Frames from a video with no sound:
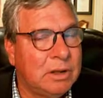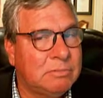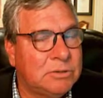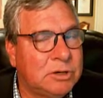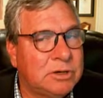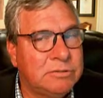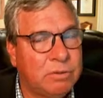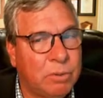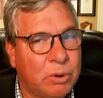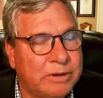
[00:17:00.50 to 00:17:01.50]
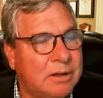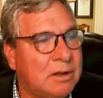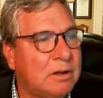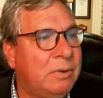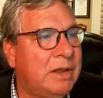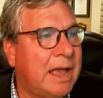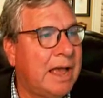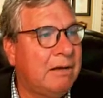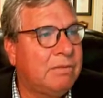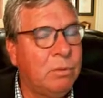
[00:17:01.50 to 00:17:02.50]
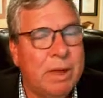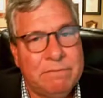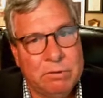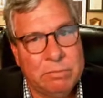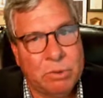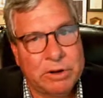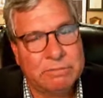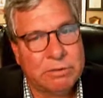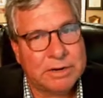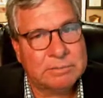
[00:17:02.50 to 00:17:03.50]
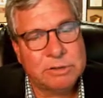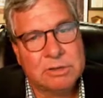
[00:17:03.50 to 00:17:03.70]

circuits viewpoint, we have the wave viewpoint of transmission